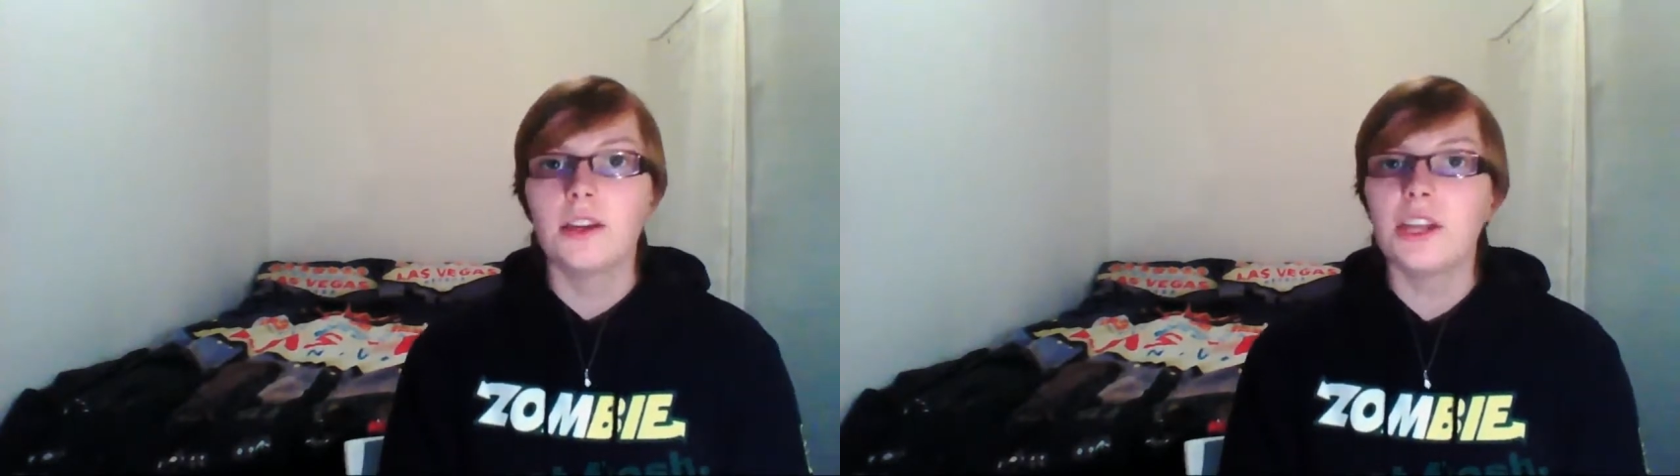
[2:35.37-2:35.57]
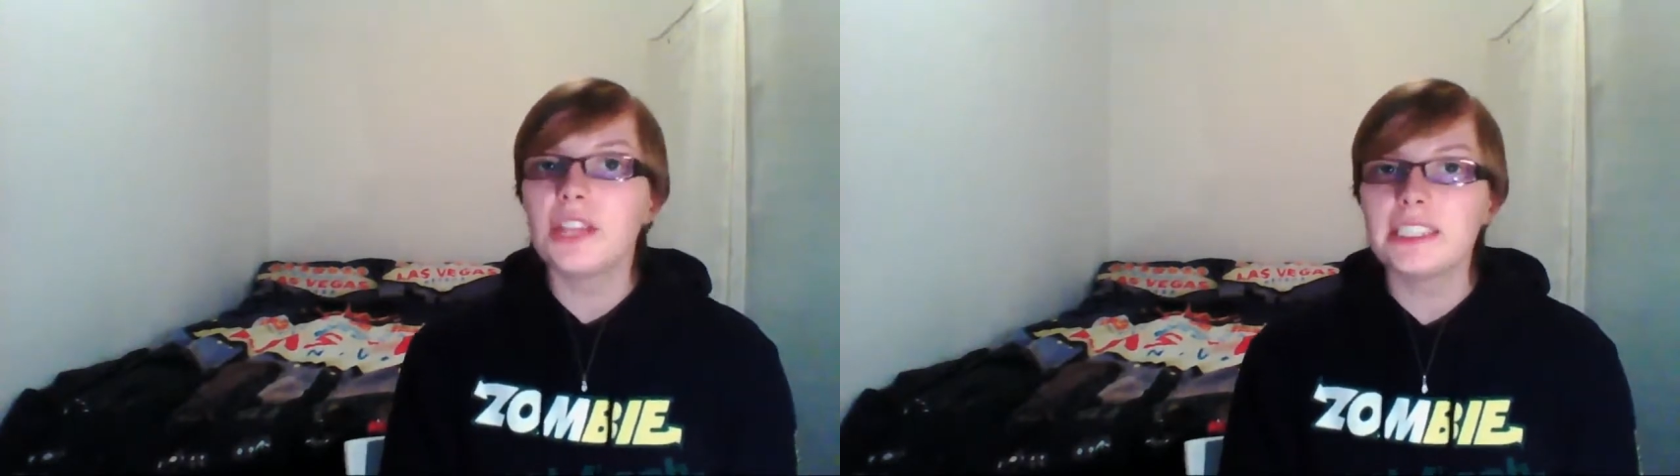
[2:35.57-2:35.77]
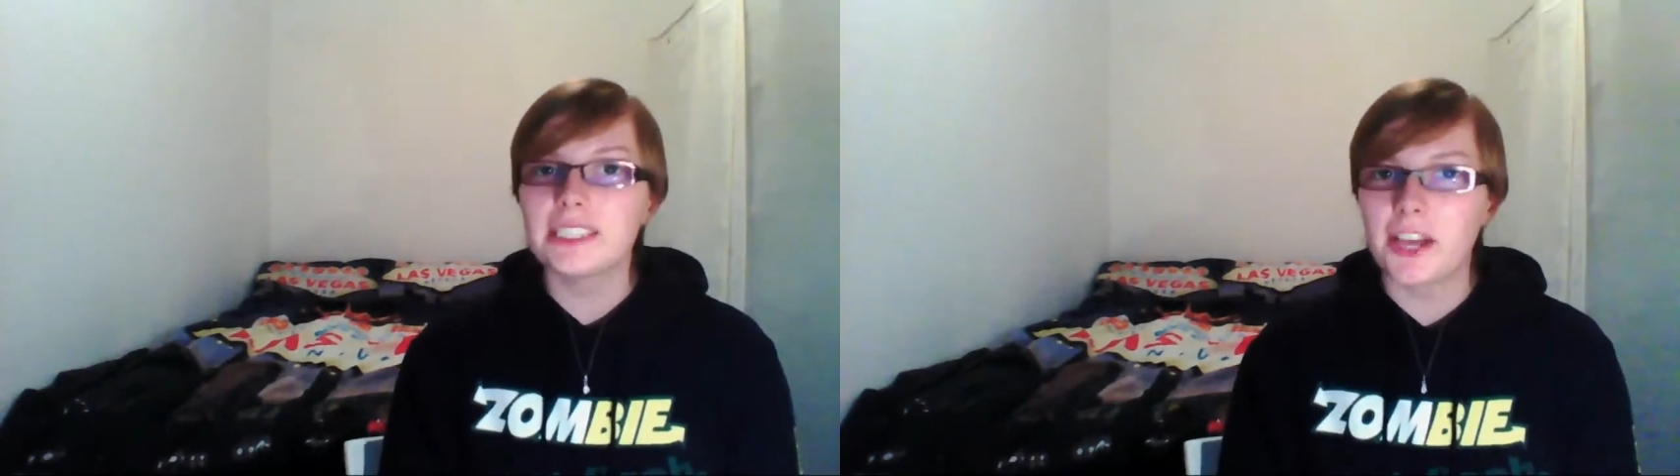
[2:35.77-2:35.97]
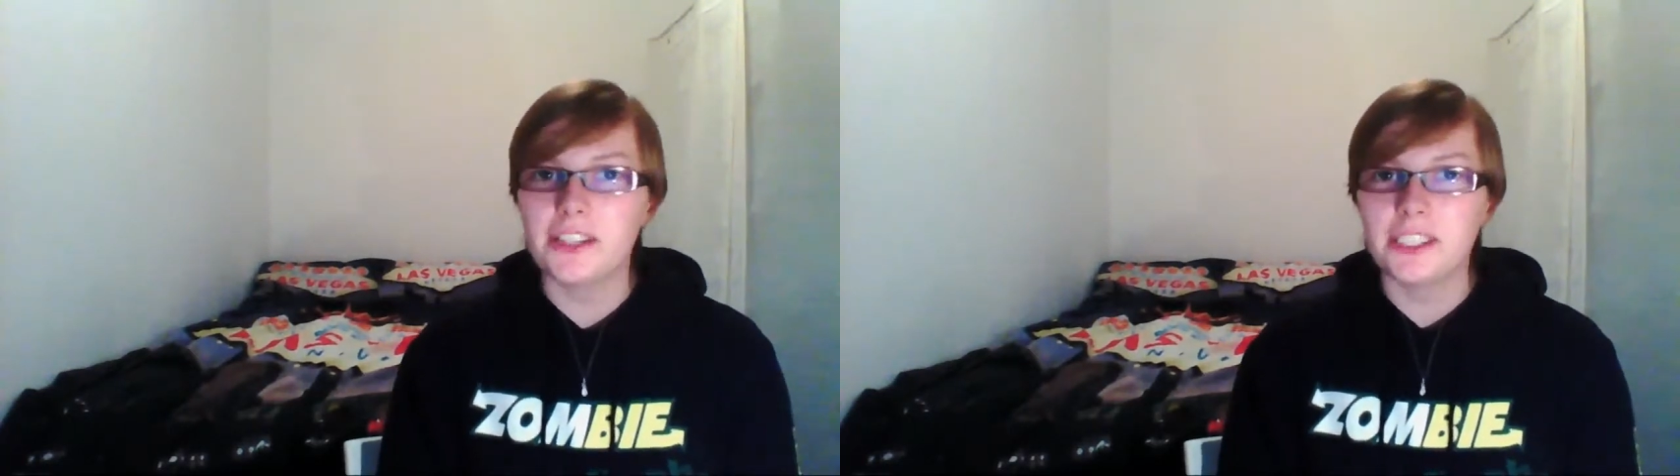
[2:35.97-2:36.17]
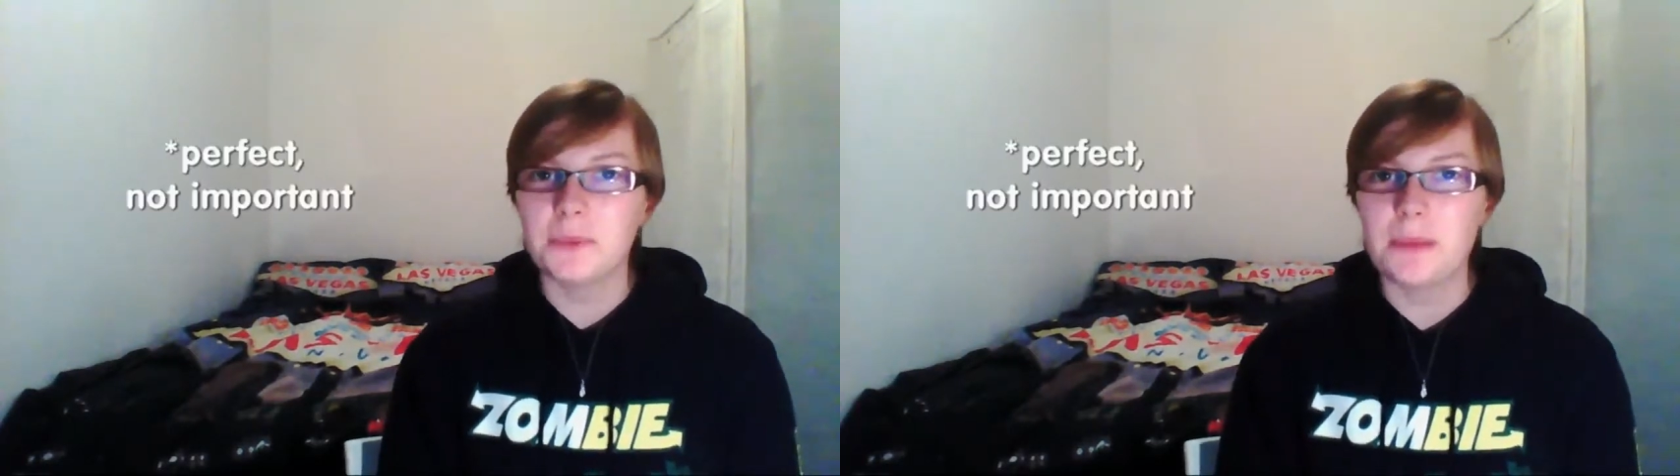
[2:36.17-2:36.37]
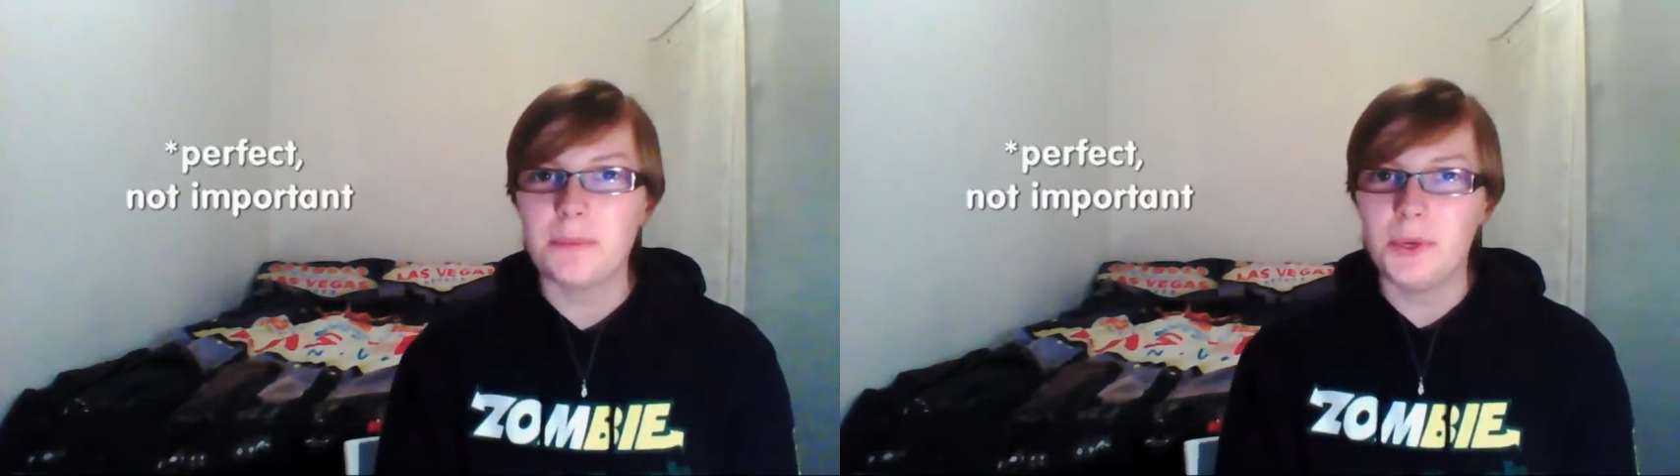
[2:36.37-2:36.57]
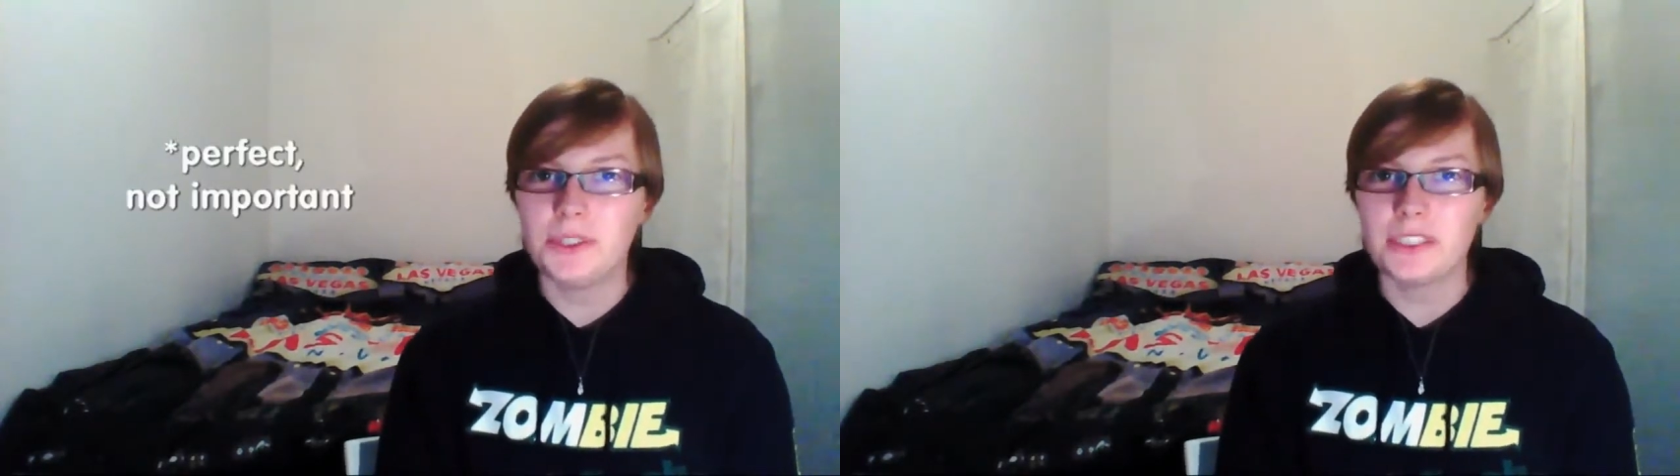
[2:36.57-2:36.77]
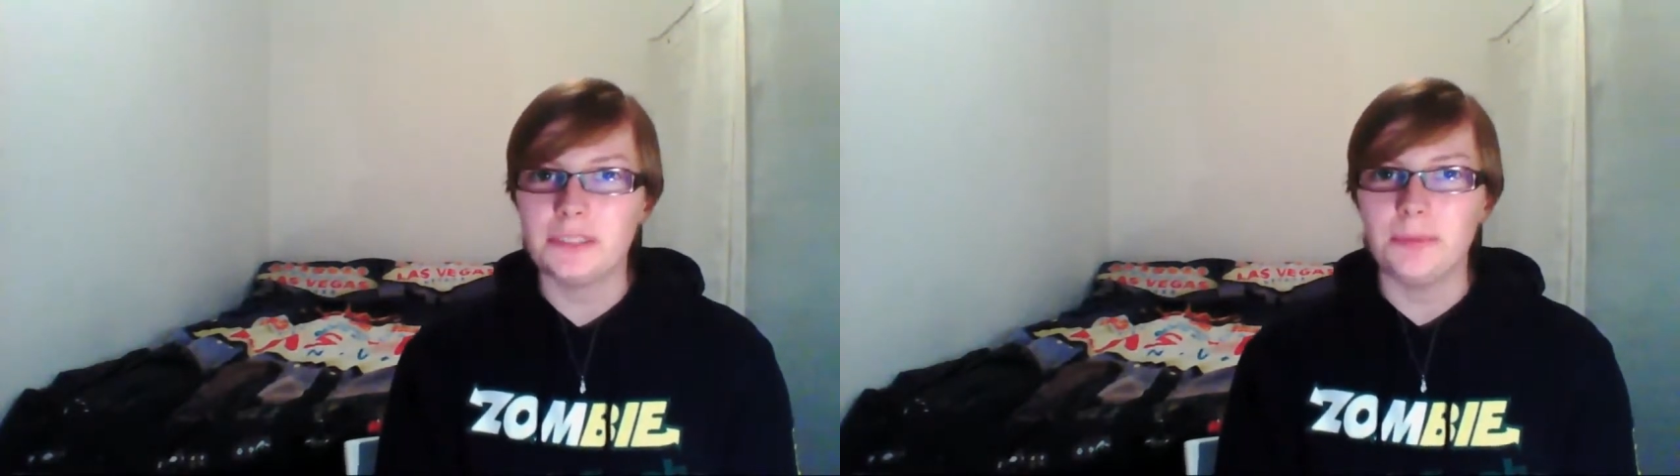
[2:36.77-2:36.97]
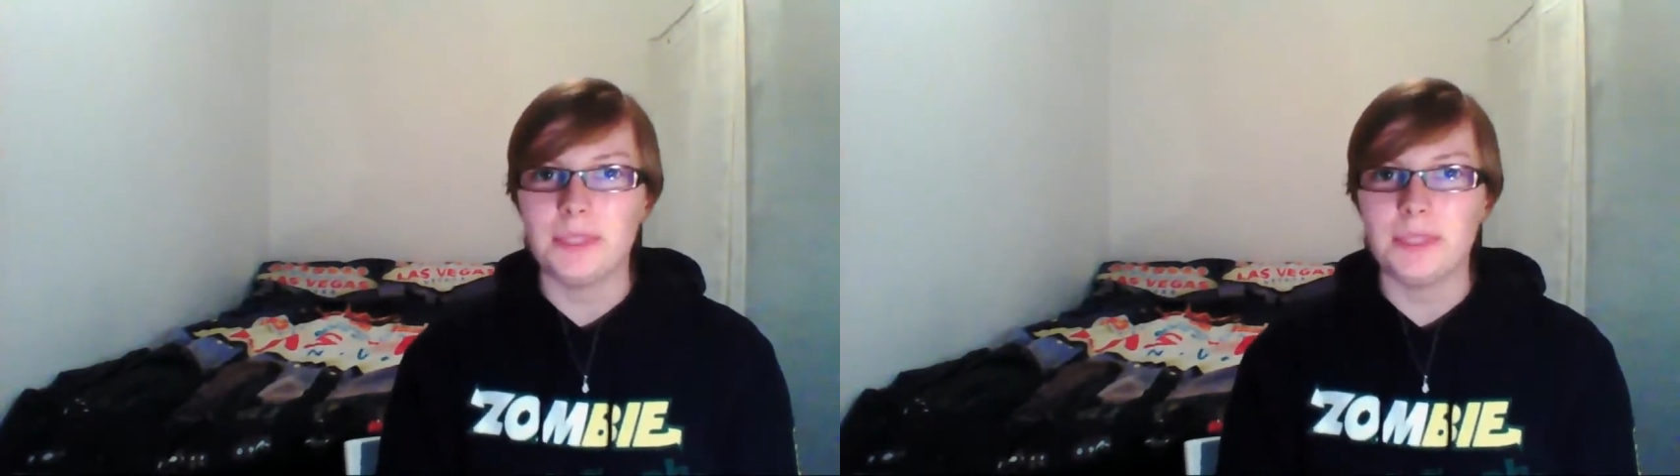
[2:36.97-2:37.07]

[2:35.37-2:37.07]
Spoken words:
Nothing's going to be important,